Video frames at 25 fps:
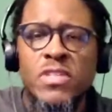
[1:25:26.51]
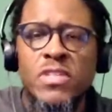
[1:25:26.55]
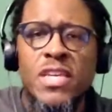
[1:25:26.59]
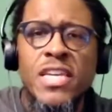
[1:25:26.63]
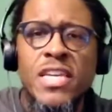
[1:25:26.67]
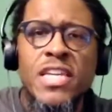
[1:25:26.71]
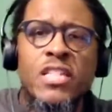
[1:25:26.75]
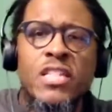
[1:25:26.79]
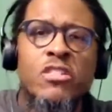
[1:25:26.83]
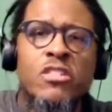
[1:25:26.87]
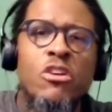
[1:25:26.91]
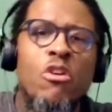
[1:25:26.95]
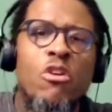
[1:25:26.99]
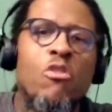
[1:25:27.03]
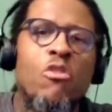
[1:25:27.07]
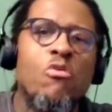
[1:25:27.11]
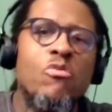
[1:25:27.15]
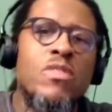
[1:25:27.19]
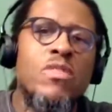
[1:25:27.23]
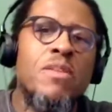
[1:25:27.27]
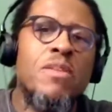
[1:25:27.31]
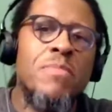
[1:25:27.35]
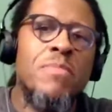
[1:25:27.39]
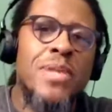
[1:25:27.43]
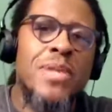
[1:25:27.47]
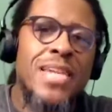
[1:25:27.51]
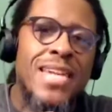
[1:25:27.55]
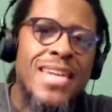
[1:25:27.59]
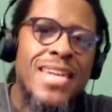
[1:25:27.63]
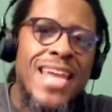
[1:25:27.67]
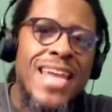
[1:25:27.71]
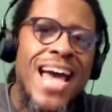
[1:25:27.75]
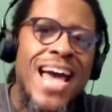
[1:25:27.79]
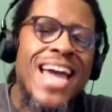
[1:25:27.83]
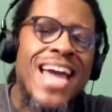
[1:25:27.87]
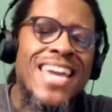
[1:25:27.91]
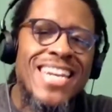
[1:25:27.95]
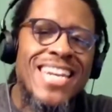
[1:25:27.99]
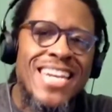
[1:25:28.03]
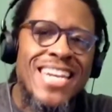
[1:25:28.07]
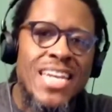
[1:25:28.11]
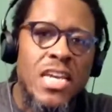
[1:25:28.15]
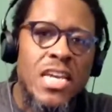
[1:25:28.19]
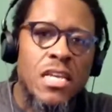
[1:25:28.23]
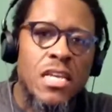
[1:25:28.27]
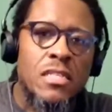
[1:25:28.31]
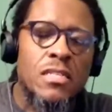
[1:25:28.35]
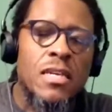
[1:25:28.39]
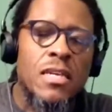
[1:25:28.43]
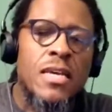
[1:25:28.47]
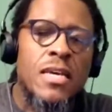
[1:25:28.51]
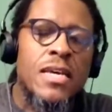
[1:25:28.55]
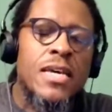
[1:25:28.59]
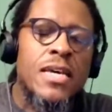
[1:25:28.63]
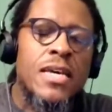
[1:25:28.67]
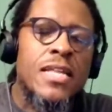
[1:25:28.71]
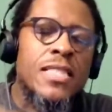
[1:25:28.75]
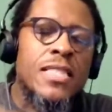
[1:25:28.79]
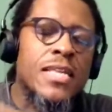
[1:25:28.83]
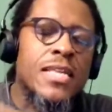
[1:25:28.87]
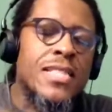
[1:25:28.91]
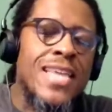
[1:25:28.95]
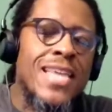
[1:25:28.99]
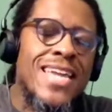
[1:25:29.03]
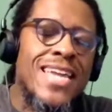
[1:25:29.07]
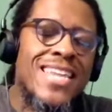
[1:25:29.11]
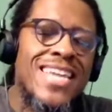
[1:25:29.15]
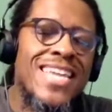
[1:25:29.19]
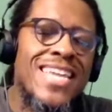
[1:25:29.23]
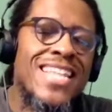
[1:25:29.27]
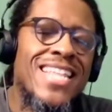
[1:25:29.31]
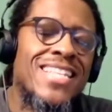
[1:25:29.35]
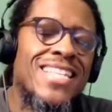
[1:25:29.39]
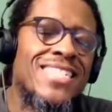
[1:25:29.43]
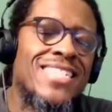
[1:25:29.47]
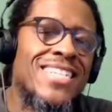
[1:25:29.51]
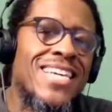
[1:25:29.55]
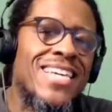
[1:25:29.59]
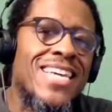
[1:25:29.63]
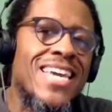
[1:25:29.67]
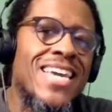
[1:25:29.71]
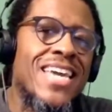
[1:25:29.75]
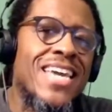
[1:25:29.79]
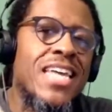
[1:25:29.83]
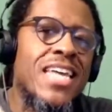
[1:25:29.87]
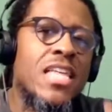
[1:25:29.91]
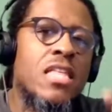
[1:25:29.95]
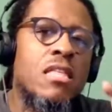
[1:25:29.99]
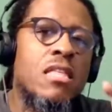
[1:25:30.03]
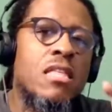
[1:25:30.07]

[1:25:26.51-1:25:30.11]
and he told them in the 90s that they needed to